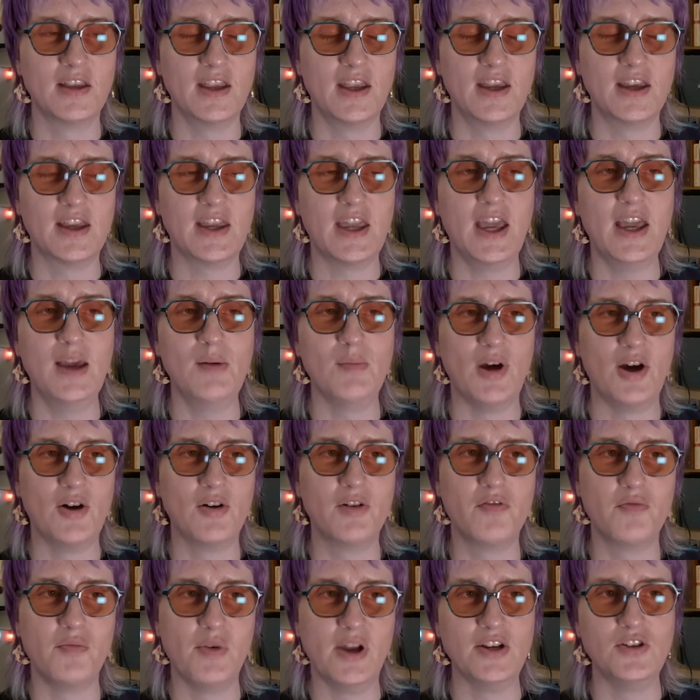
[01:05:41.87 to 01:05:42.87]
it came out
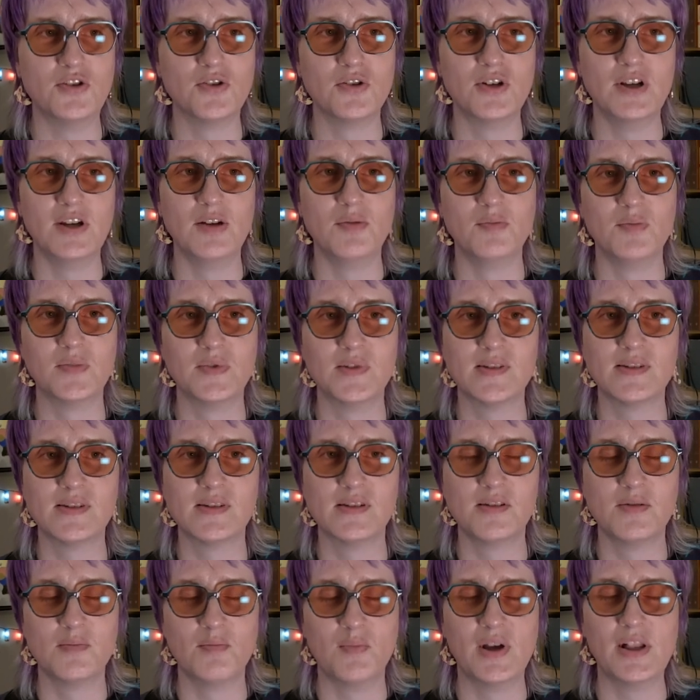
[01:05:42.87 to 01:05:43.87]
of my dreams,
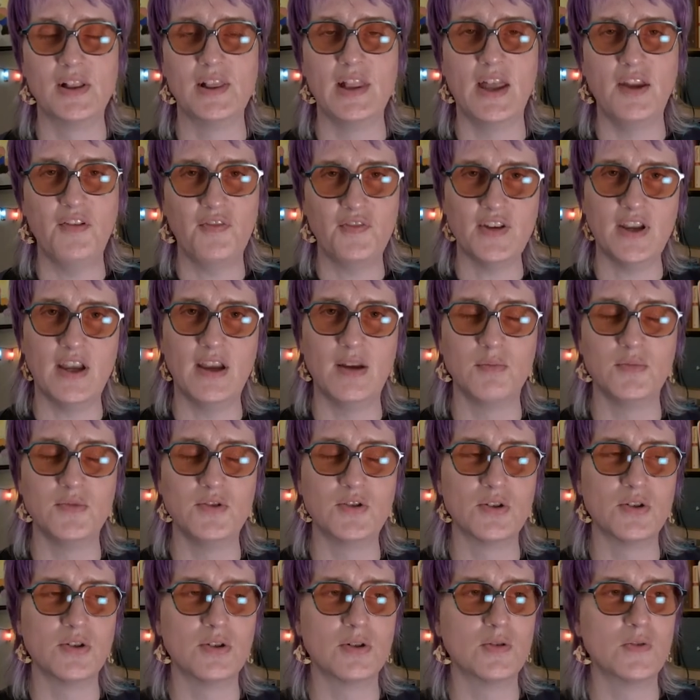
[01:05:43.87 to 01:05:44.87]
my lifetime
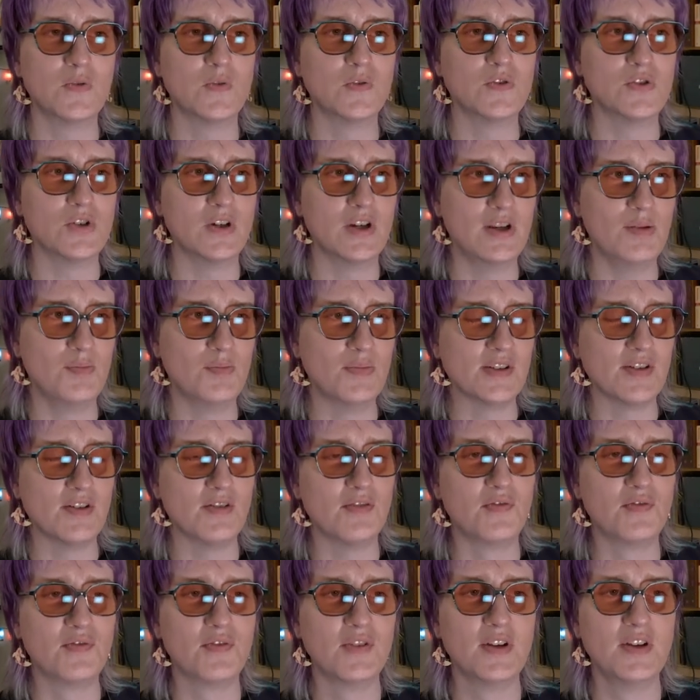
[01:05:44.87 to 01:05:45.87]
dr dreams
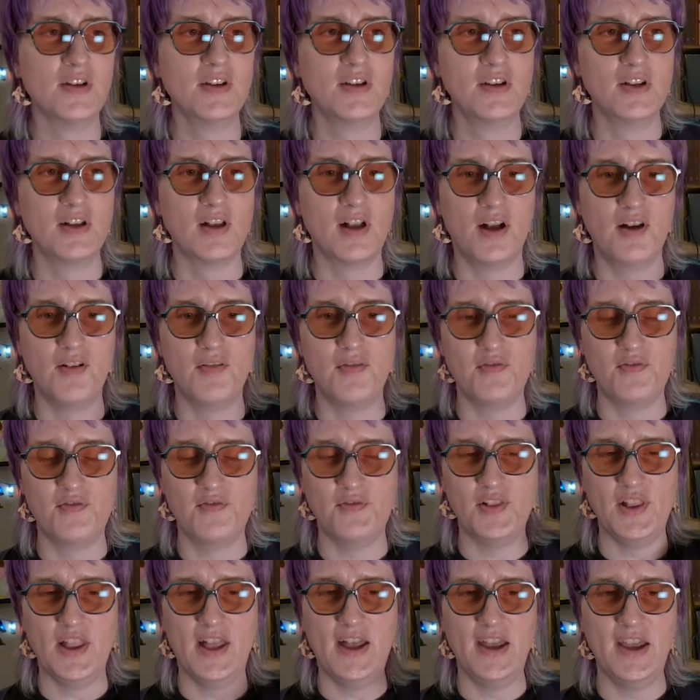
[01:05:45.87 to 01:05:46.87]
of, of
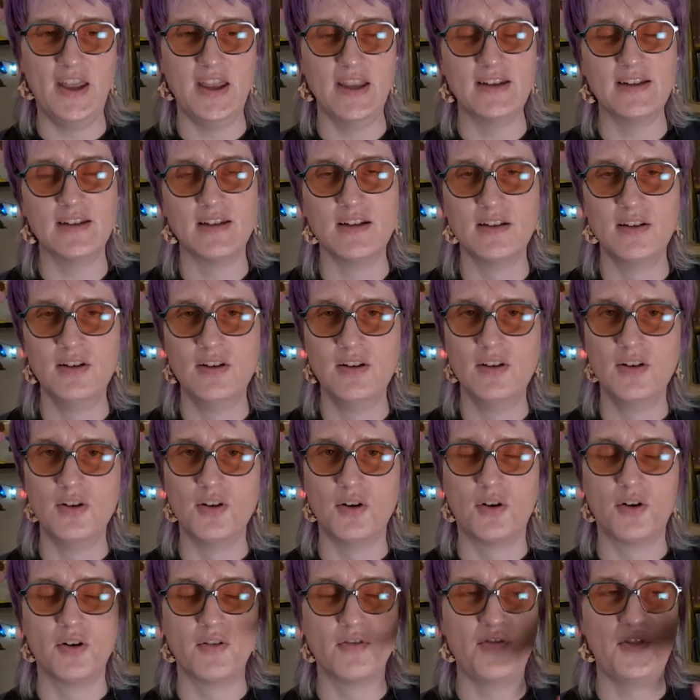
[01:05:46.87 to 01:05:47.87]
flying
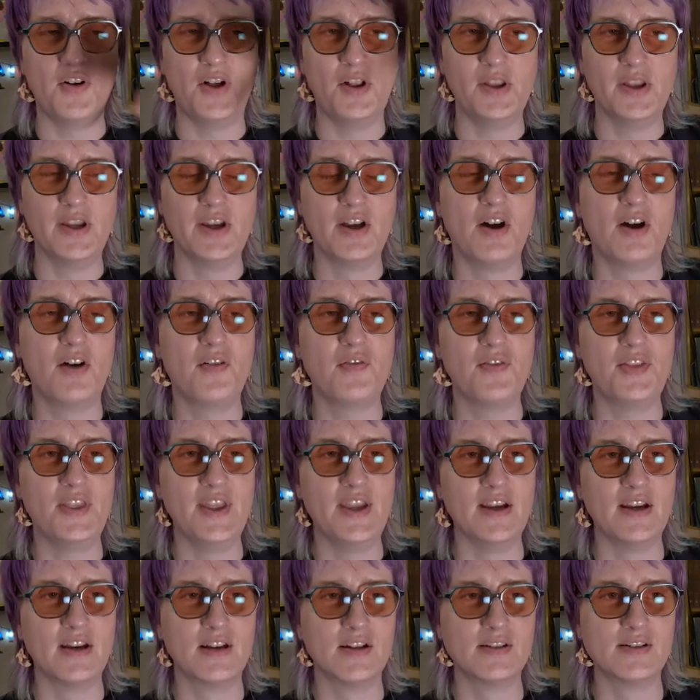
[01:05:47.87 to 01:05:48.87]
or falling off
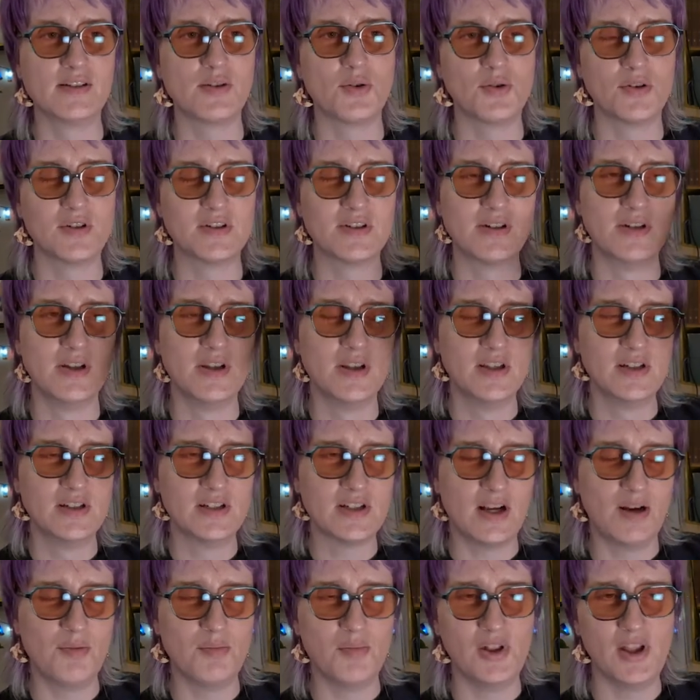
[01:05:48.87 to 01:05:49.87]
things or
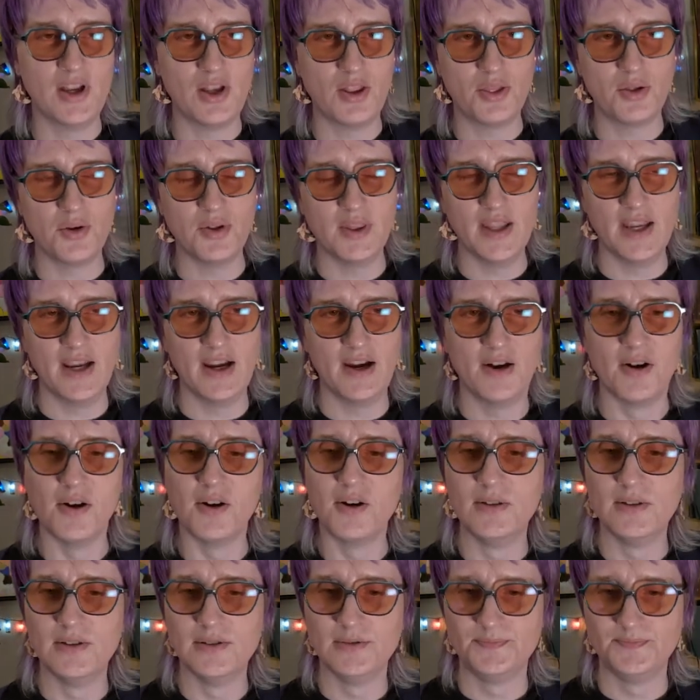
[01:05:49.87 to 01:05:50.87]
tumbling through the air.